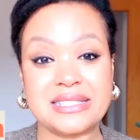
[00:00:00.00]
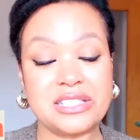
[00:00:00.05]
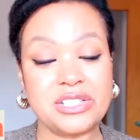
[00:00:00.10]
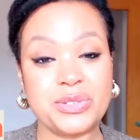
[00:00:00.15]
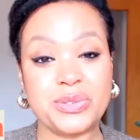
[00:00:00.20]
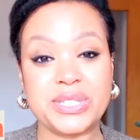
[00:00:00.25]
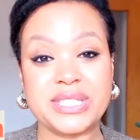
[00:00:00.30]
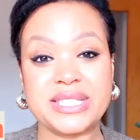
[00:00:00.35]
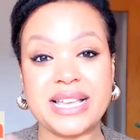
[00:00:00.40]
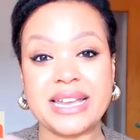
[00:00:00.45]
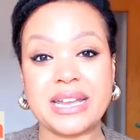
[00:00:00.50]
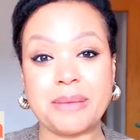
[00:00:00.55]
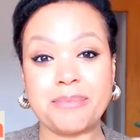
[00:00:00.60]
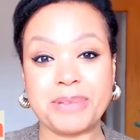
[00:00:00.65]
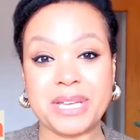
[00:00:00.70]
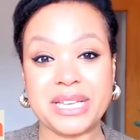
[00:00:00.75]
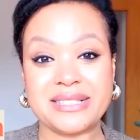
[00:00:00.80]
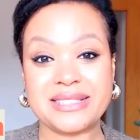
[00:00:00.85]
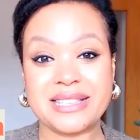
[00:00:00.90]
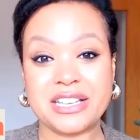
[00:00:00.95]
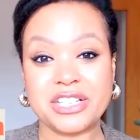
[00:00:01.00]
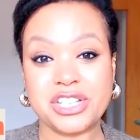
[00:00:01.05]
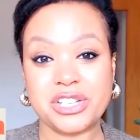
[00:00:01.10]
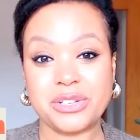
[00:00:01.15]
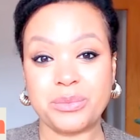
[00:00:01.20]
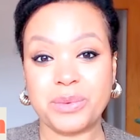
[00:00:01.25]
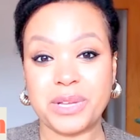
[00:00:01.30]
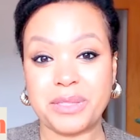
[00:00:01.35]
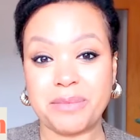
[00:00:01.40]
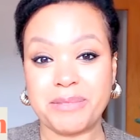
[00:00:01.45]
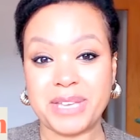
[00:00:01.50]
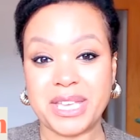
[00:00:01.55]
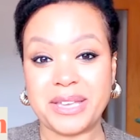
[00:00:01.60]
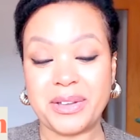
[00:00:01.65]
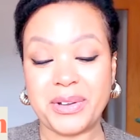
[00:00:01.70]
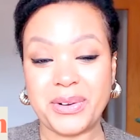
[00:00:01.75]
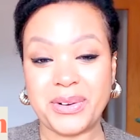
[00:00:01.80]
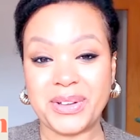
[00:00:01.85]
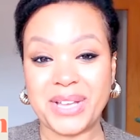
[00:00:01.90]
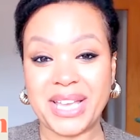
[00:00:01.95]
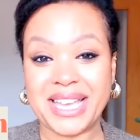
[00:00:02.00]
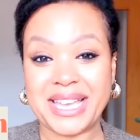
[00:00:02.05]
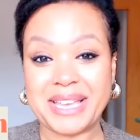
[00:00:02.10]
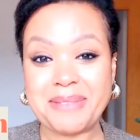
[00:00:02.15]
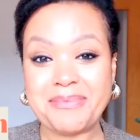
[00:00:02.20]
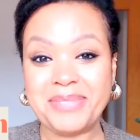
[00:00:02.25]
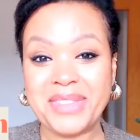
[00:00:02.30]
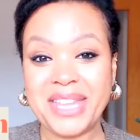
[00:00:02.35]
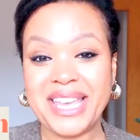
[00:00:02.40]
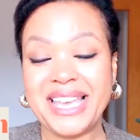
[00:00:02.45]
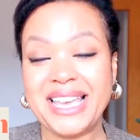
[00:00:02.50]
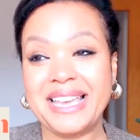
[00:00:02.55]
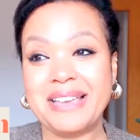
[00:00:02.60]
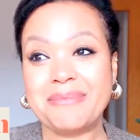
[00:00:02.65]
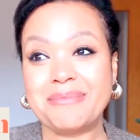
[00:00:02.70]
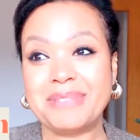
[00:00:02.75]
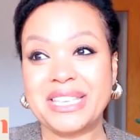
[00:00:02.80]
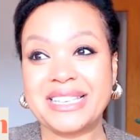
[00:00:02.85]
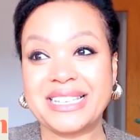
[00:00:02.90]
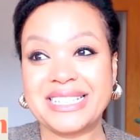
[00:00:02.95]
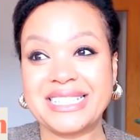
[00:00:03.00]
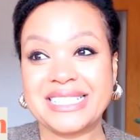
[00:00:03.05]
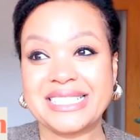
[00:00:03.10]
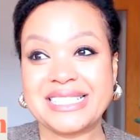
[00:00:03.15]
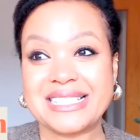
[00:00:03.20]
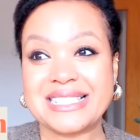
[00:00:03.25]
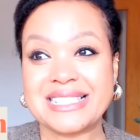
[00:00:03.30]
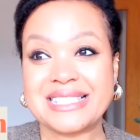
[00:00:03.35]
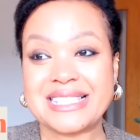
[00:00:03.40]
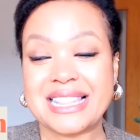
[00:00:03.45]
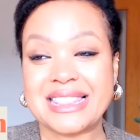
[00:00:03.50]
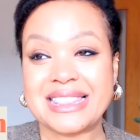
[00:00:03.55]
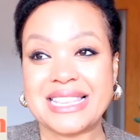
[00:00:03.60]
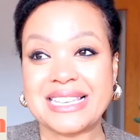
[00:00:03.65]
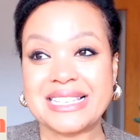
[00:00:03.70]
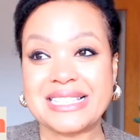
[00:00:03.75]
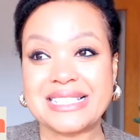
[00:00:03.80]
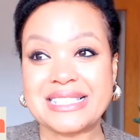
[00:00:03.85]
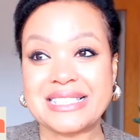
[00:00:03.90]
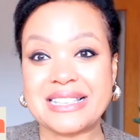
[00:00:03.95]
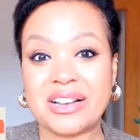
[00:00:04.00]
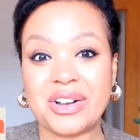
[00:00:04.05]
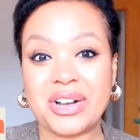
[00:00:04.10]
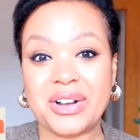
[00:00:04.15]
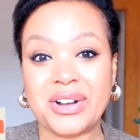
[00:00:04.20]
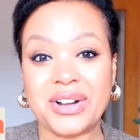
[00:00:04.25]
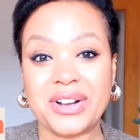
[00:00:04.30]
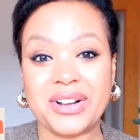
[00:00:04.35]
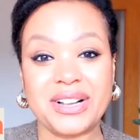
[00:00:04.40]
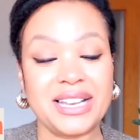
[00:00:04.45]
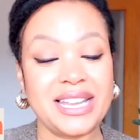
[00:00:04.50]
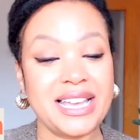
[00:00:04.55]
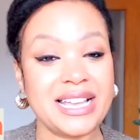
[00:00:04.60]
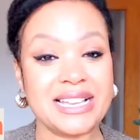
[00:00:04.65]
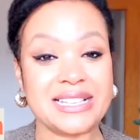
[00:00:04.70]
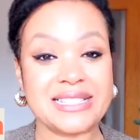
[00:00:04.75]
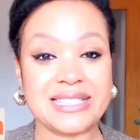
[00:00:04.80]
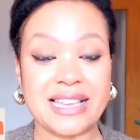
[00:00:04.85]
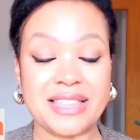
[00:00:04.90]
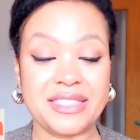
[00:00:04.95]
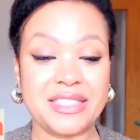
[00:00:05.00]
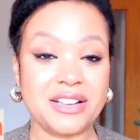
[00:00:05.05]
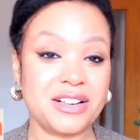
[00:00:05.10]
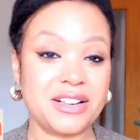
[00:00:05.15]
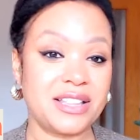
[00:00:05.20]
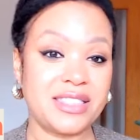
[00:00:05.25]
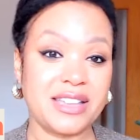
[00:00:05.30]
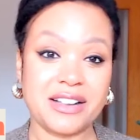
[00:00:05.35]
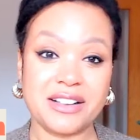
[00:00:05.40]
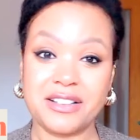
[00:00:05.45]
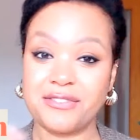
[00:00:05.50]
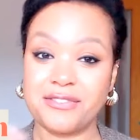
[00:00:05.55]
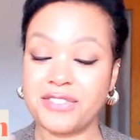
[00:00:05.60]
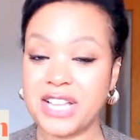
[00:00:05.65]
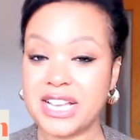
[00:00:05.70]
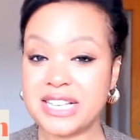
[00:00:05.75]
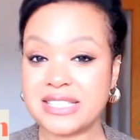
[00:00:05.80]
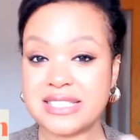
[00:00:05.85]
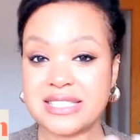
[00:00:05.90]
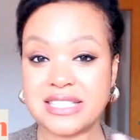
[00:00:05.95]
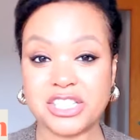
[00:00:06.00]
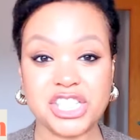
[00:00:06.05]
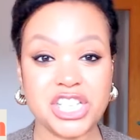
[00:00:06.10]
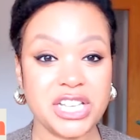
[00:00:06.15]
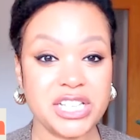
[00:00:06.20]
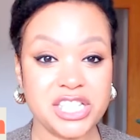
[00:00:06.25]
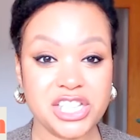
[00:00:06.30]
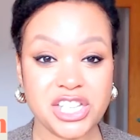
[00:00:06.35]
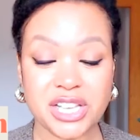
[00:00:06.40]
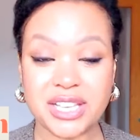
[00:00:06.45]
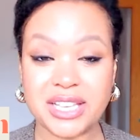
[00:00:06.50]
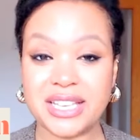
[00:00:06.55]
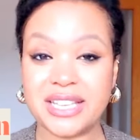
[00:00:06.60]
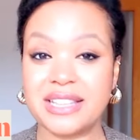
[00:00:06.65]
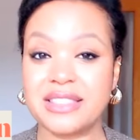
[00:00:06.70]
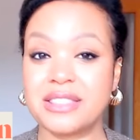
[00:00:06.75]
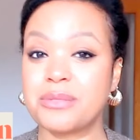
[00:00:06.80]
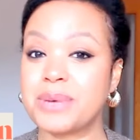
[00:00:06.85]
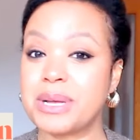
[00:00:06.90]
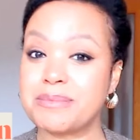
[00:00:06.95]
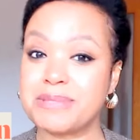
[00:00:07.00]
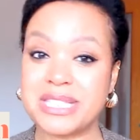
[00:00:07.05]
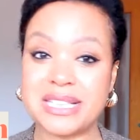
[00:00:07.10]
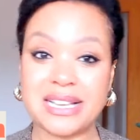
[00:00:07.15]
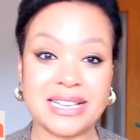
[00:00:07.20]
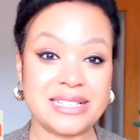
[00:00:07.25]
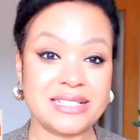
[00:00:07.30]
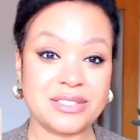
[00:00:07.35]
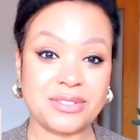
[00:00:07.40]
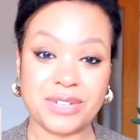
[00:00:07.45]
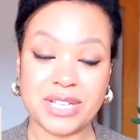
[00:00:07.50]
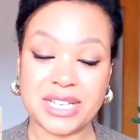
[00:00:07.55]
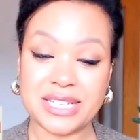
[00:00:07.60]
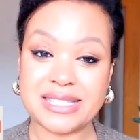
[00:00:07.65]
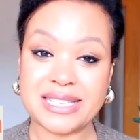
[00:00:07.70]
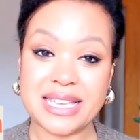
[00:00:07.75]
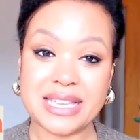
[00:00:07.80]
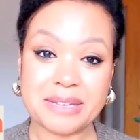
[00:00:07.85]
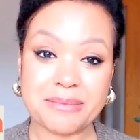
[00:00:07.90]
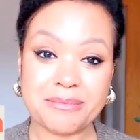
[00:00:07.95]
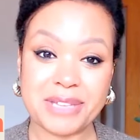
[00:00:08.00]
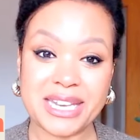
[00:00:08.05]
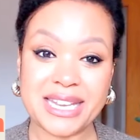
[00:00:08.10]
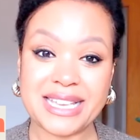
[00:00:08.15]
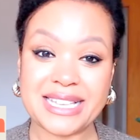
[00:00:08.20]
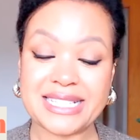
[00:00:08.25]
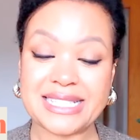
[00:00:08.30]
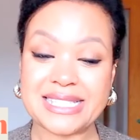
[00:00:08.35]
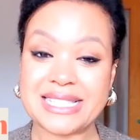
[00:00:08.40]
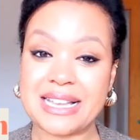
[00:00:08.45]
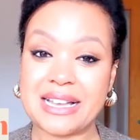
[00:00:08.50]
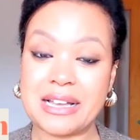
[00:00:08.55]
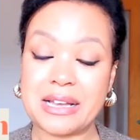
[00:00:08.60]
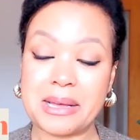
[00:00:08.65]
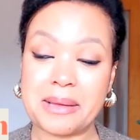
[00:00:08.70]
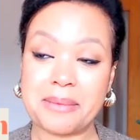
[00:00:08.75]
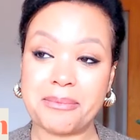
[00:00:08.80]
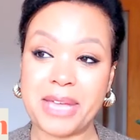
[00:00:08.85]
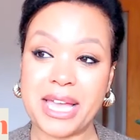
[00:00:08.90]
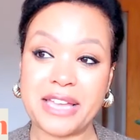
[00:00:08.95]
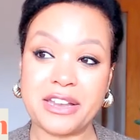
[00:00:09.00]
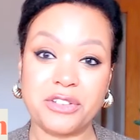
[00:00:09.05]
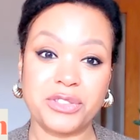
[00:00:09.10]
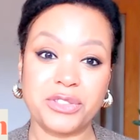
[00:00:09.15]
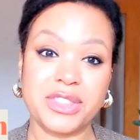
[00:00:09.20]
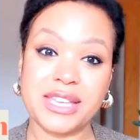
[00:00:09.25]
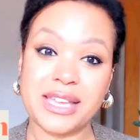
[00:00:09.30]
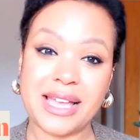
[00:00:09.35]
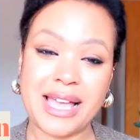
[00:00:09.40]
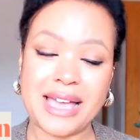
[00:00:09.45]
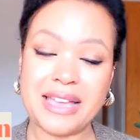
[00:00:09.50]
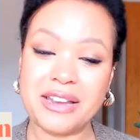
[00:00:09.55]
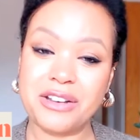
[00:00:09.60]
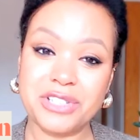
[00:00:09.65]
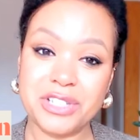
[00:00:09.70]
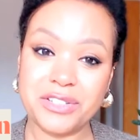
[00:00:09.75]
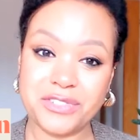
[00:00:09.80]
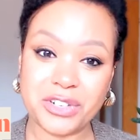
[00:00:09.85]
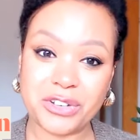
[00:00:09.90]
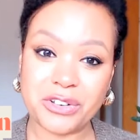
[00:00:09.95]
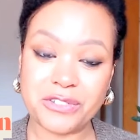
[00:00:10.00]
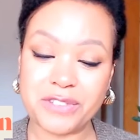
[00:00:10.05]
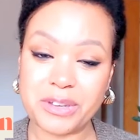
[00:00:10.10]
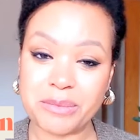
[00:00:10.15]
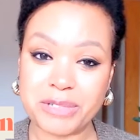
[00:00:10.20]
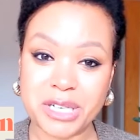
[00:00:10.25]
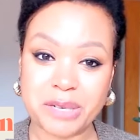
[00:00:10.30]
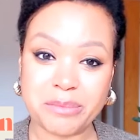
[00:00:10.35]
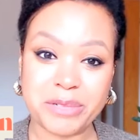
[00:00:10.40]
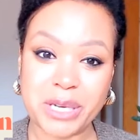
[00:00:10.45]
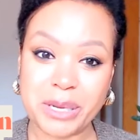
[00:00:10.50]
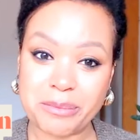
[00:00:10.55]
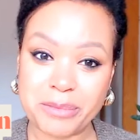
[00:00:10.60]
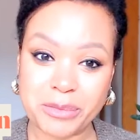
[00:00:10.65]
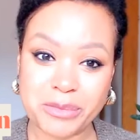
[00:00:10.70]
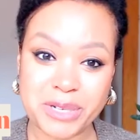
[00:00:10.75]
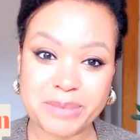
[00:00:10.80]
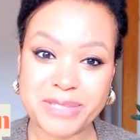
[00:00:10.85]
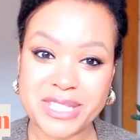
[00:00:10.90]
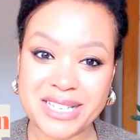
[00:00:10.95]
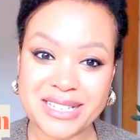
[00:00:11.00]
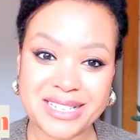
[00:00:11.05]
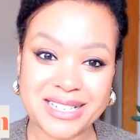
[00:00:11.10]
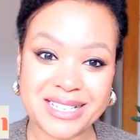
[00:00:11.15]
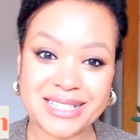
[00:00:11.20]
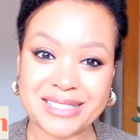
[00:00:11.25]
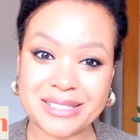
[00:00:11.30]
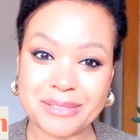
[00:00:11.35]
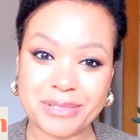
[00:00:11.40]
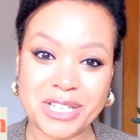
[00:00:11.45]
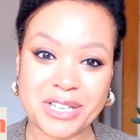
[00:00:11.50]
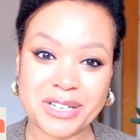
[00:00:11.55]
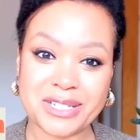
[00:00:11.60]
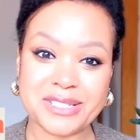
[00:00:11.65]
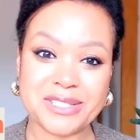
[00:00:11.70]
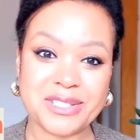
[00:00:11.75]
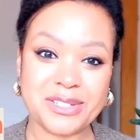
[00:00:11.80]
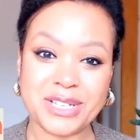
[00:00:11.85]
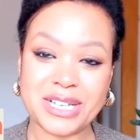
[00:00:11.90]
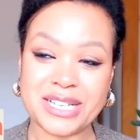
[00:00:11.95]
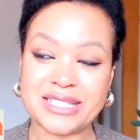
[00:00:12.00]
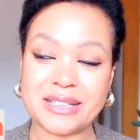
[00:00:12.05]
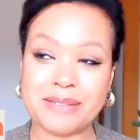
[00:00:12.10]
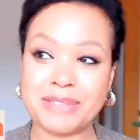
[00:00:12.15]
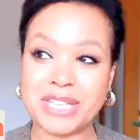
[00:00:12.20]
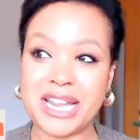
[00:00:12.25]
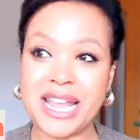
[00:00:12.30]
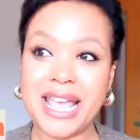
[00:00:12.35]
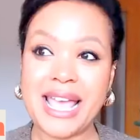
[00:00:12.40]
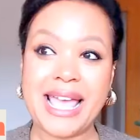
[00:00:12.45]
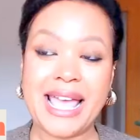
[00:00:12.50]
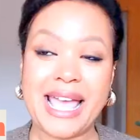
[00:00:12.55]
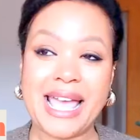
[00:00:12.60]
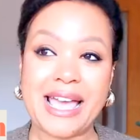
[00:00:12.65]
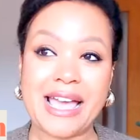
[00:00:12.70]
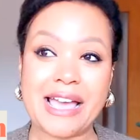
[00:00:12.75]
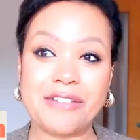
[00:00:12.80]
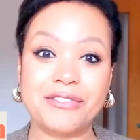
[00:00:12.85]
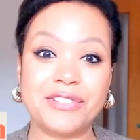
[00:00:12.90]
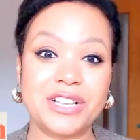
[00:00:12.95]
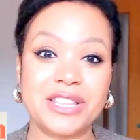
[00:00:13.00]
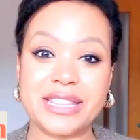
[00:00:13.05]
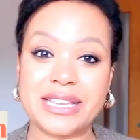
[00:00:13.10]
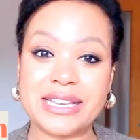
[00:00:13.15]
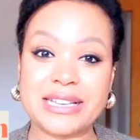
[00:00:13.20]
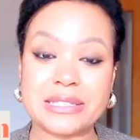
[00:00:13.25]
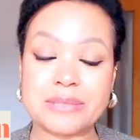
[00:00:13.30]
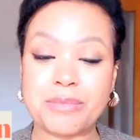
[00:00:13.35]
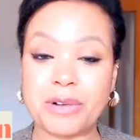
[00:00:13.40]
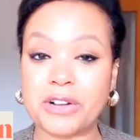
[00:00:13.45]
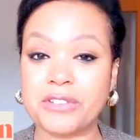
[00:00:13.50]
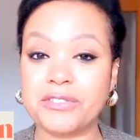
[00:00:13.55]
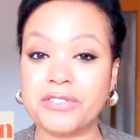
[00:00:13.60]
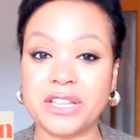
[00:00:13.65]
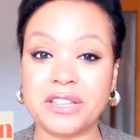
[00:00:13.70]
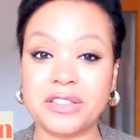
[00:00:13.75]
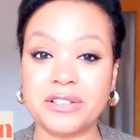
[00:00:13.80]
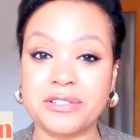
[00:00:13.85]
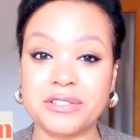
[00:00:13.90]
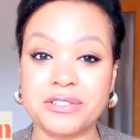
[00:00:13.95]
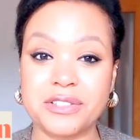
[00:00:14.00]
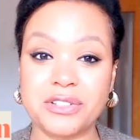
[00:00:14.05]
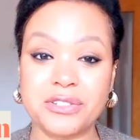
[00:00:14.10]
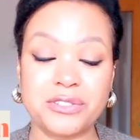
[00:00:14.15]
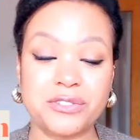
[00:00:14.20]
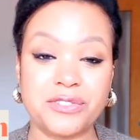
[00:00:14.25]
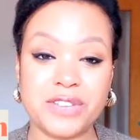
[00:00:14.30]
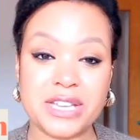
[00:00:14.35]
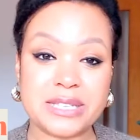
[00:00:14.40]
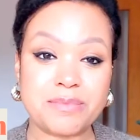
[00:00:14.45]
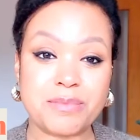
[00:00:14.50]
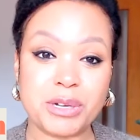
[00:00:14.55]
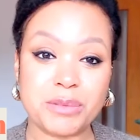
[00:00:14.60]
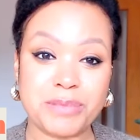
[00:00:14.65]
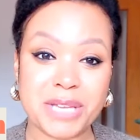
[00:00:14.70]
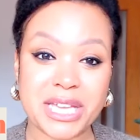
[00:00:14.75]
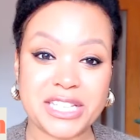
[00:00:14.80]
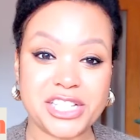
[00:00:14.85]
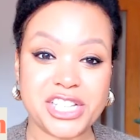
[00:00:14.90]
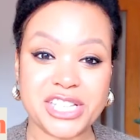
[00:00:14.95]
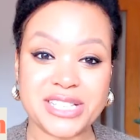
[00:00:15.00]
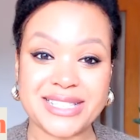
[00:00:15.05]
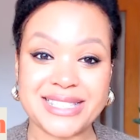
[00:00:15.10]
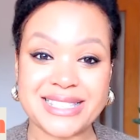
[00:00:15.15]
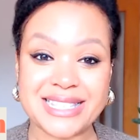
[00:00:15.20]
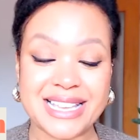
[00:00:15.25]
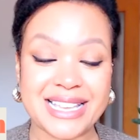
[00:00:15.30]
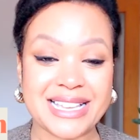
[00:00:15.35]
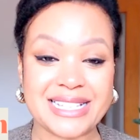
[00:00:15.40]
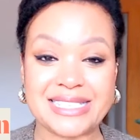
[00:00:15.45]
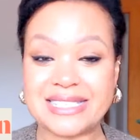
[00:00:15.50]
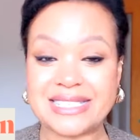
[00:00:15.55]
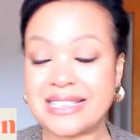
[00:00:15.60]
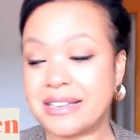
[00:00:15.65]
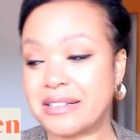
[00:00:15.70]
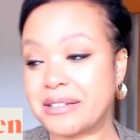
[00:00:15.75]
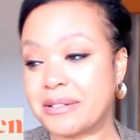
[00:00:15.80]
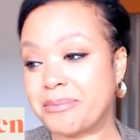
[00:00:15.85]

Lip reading: to set up a session with me, okay? Because things are, like I said, they're in flux, they're changing. The website is going to take a minute. I don't even know if I'm going to put up a website again, to be honest, you guys. I mean, everything's perfect through Facebook pages, and